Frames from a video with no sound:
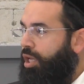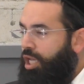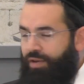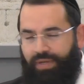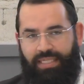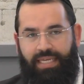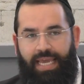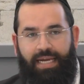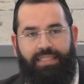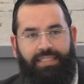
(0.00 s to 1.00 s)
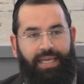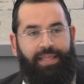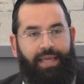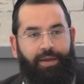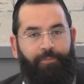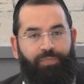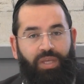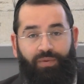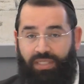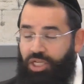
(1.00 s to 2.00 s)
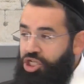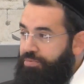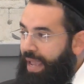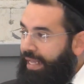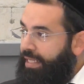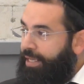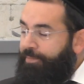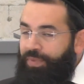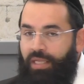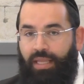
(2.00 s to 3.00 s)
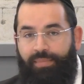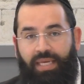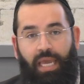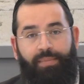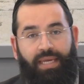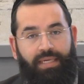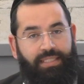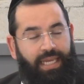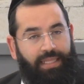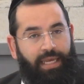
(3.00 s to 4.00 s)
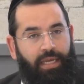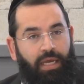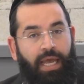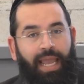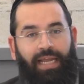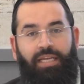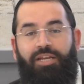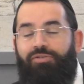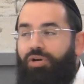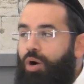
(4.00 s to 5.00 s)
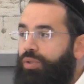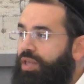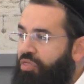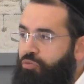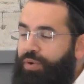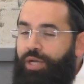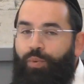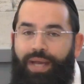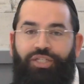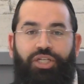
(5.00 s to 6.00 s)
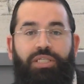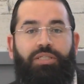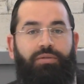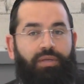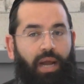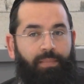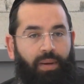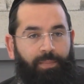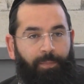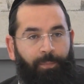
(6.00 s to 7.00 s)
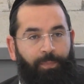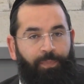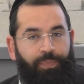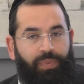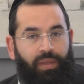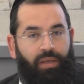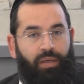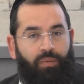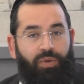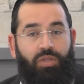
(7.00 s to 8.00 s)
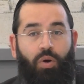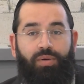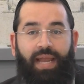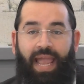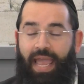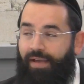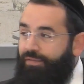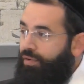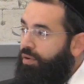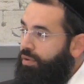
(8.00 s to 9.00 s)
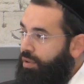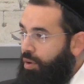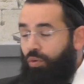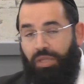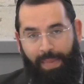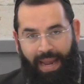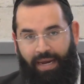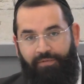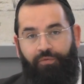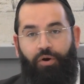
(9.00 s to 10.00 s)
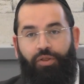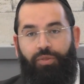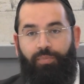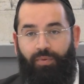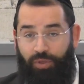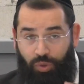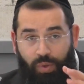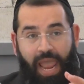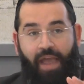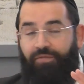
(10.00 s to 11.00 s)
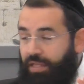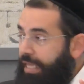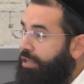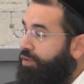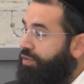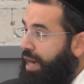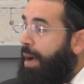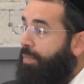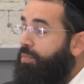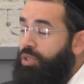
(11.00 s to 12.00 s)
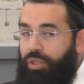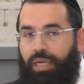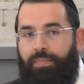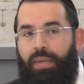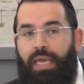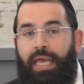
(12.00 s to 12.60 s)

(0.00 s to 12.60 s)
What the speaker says: It was a Ger Tzedek. He was a Ishmaeli that became a Ger Tzedek. And he wrote 3 questions to the Rambam. We don't have all the back and forth, but we do have the letter of the Rambam to him.